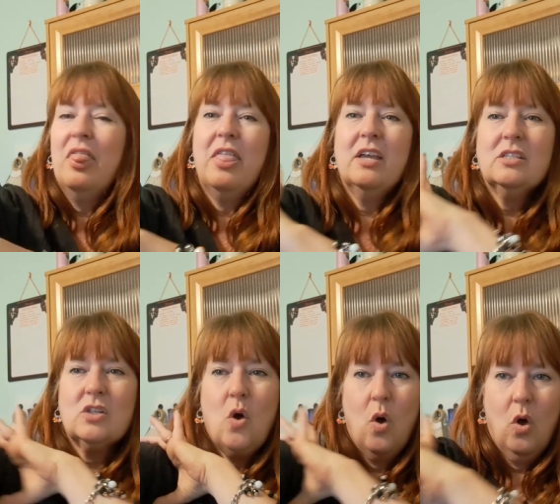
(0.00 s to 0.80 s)

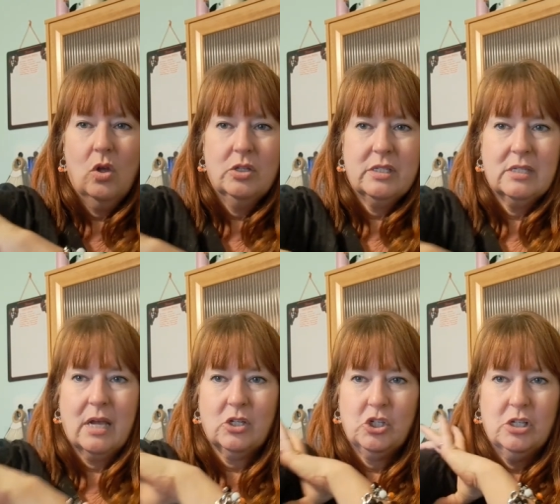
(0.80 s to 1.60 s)
this whole
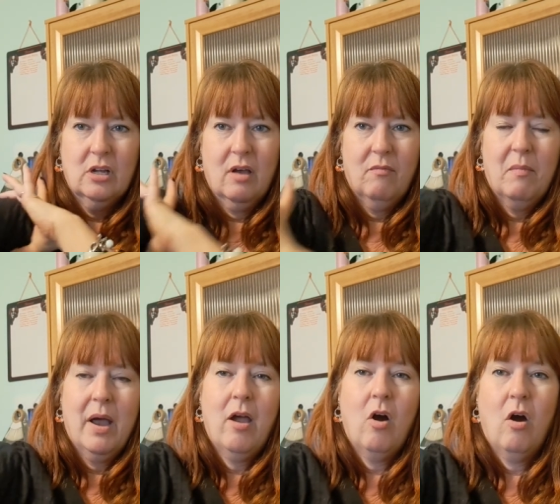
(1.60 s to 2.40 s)
section of
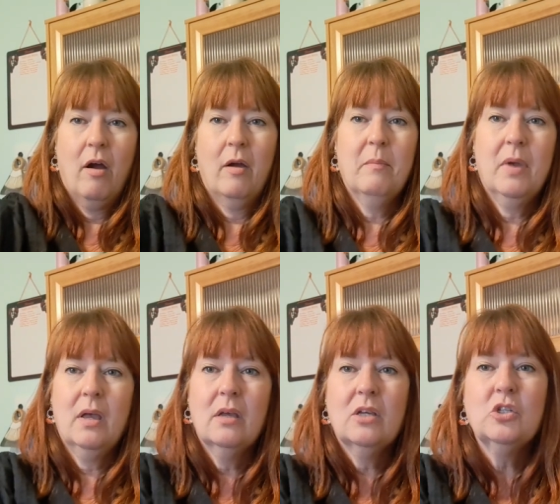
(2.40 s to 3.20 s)
my arm
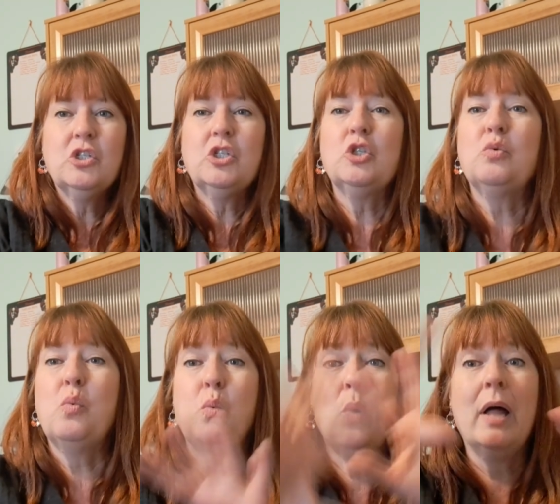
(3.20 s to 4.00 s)

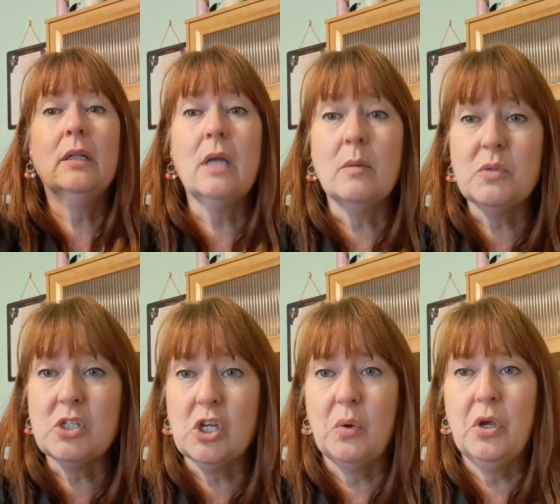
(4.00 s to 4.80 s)
swelled up
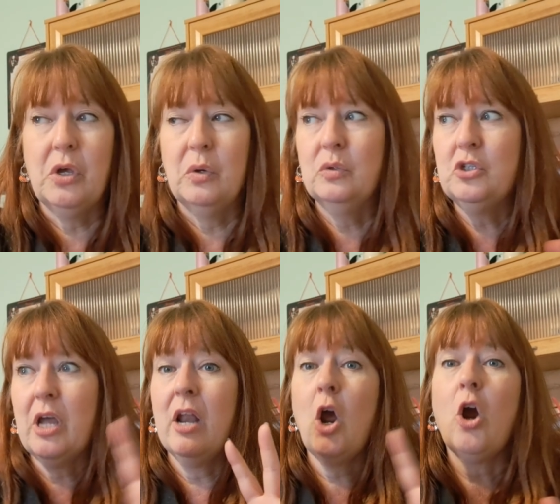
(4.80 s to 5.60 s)
so huge
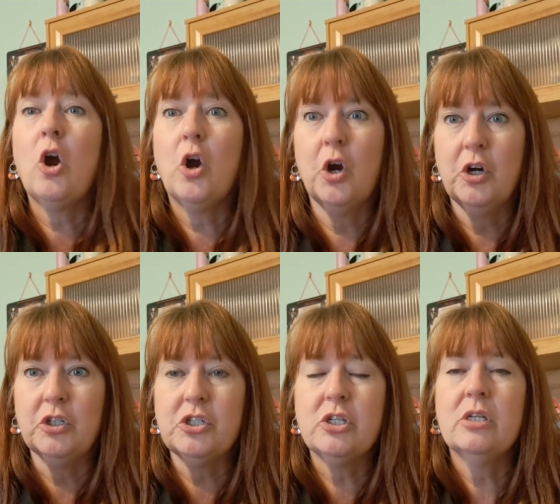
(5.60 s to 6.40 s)
and
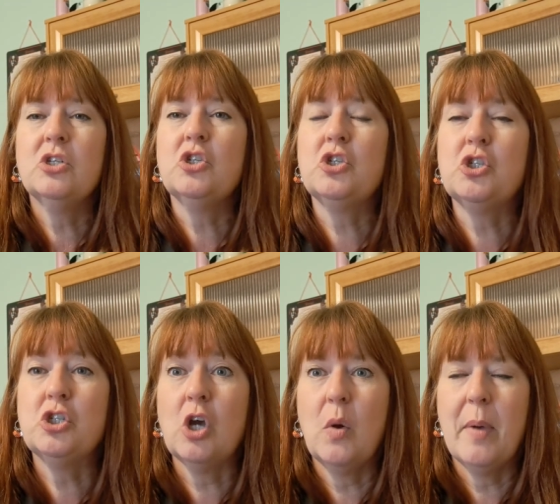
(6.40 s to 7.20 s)
hurt
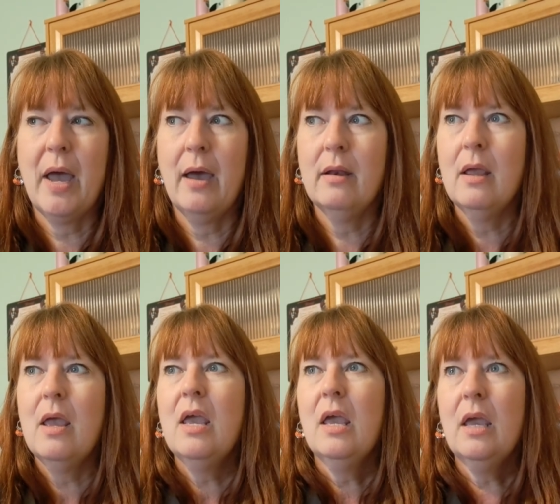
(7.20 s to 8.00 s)
so bad.
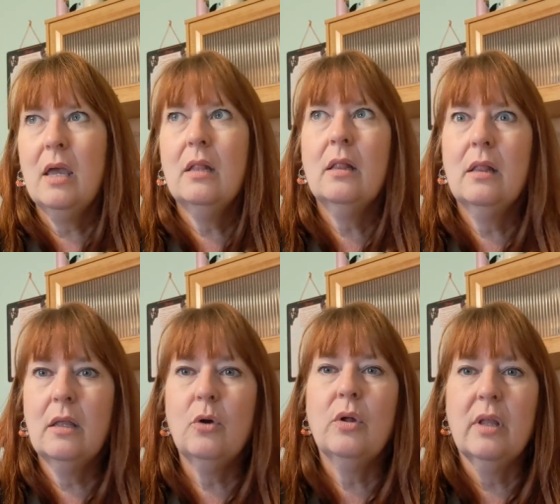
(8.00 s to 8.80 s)
It
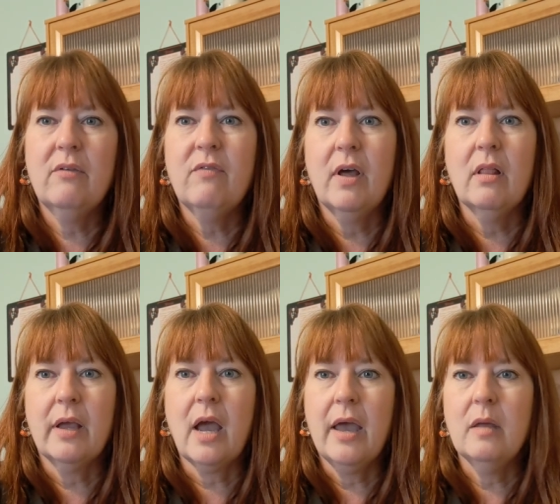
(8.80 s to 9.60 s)
literally felt
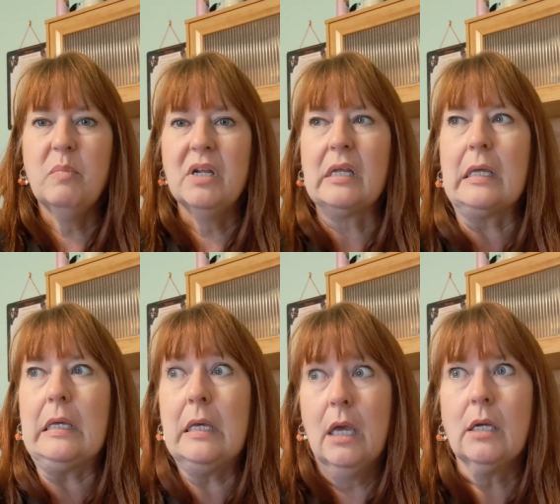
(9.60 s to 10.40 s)
like I had been
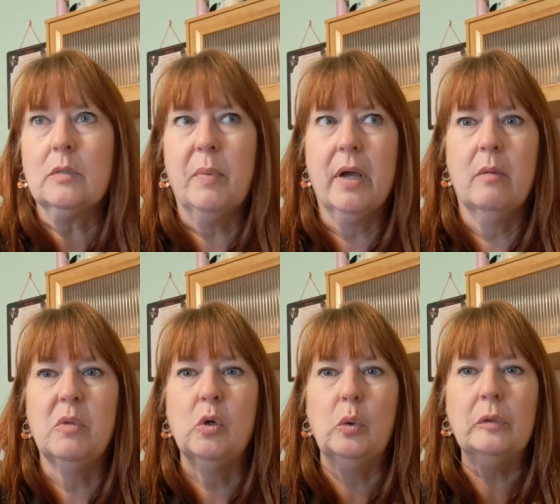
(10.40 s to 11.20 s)
kicked by a
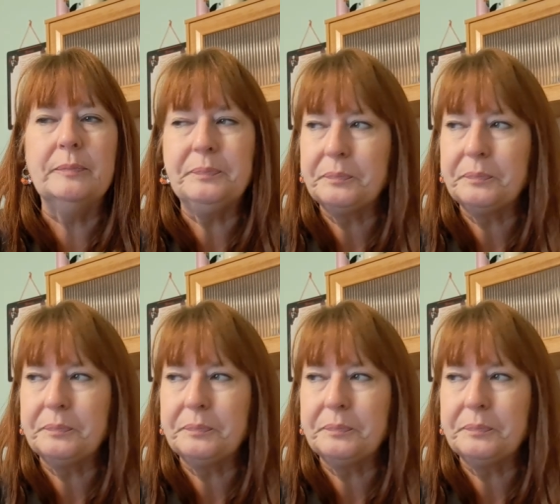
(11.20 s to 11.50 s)
mule.